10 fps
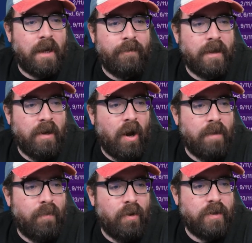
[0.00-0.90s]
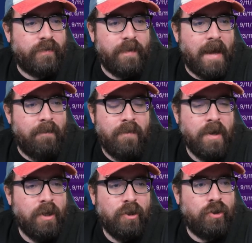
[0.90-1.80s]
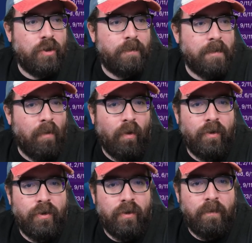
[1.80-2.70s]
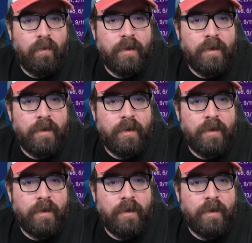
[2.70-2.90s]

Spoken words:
I think 9 points from them should be more than doable.